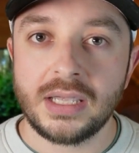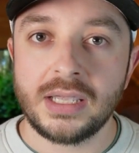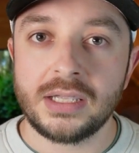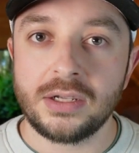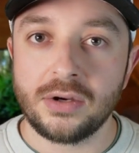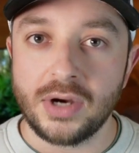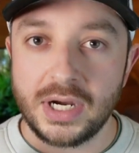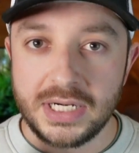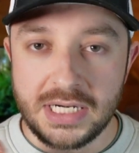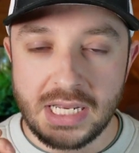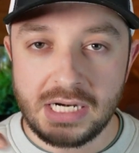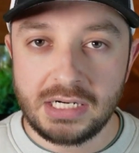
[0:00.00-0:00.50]

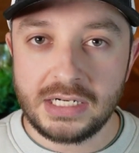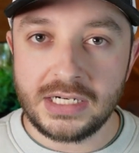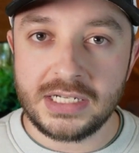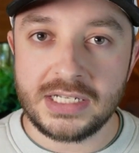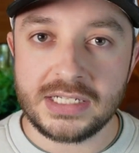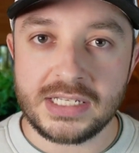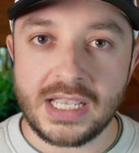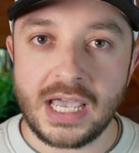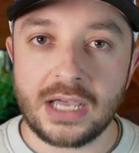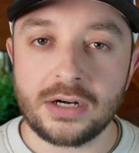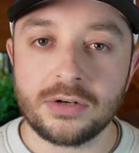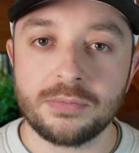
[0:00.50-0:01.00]
Your identity
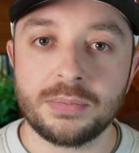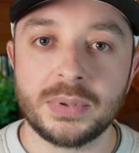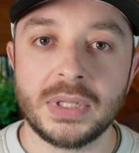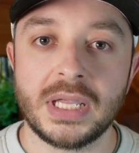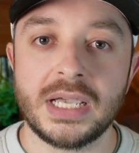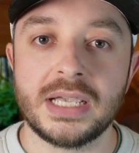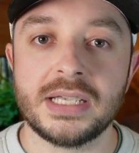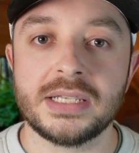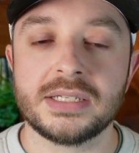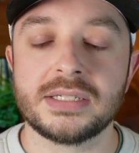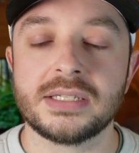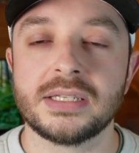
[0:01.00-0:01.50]
is out of
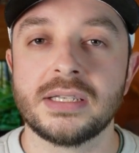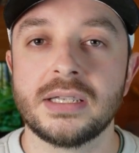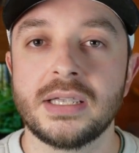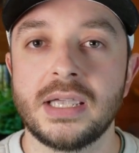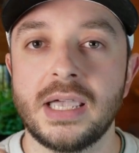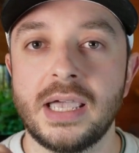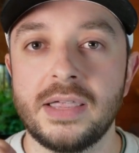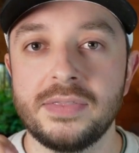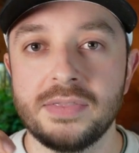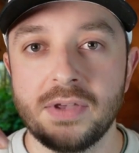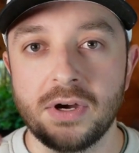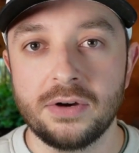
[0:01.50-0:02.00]
place,
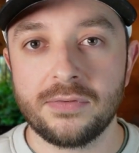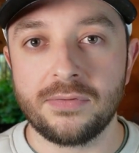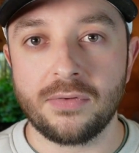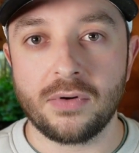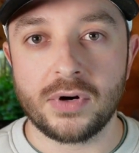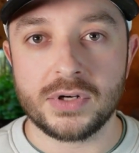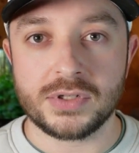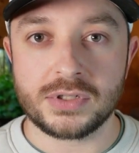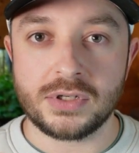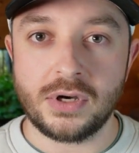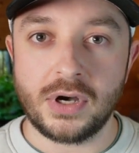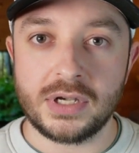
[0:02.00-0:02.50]
and
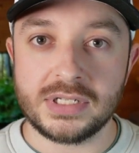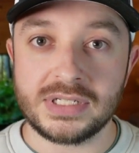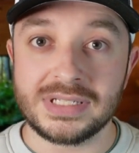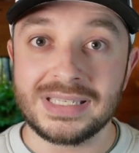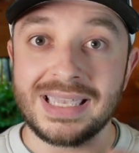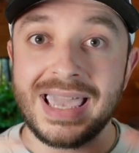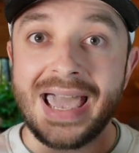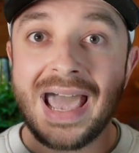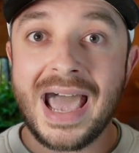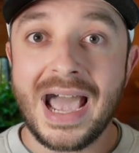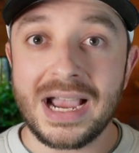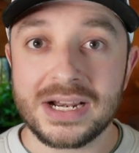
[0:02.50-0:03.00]
therefore it's
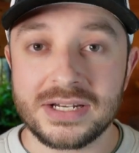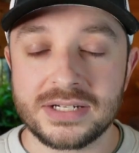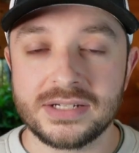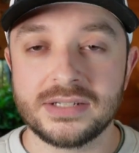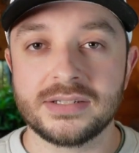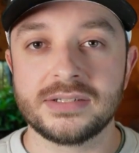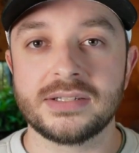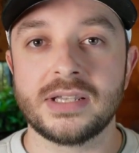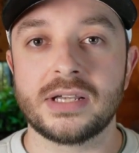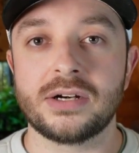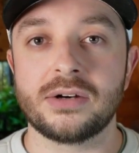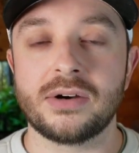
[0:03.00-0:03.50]
causing
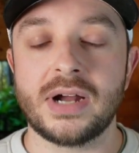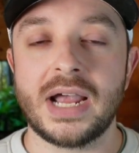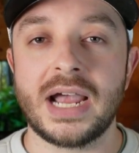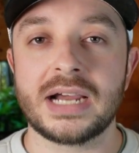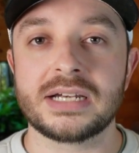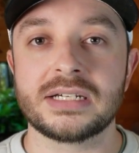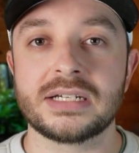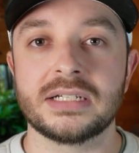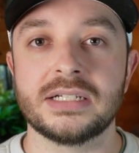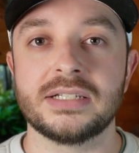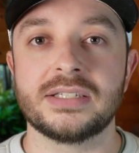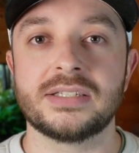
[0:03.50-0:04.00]
actions that are
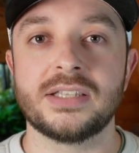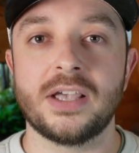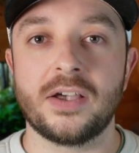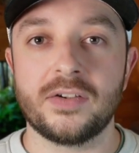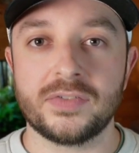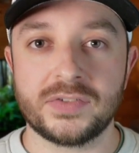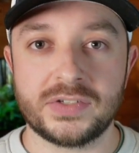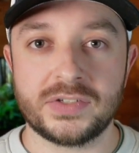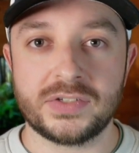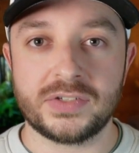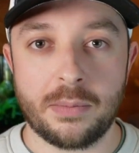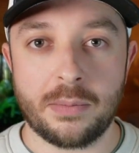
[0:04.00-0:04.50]
actually
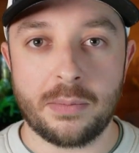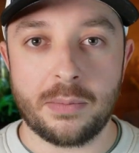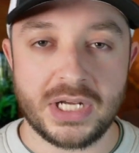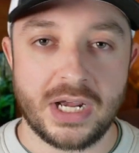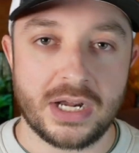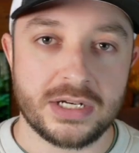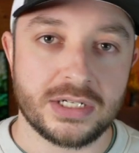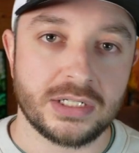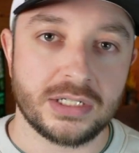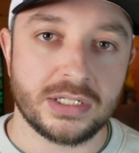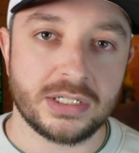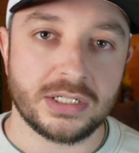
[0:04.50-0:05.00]

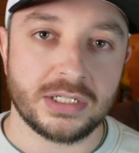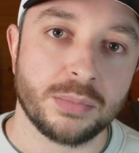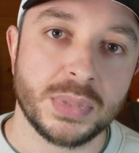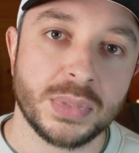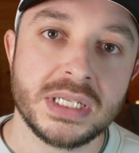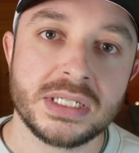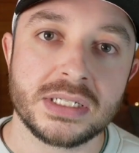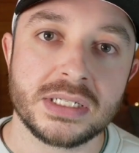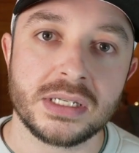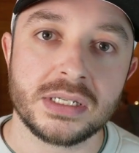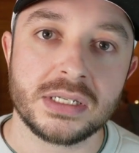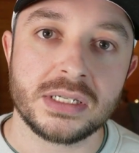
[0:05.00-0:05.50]
self-sabotaging your
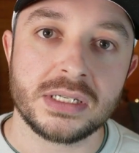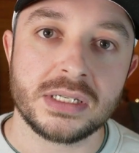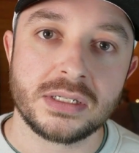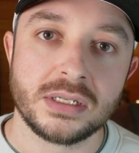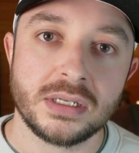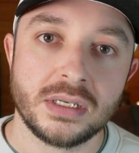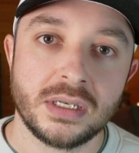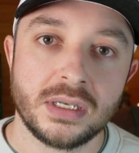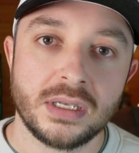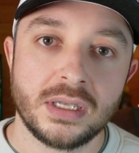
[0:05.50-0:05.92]
business.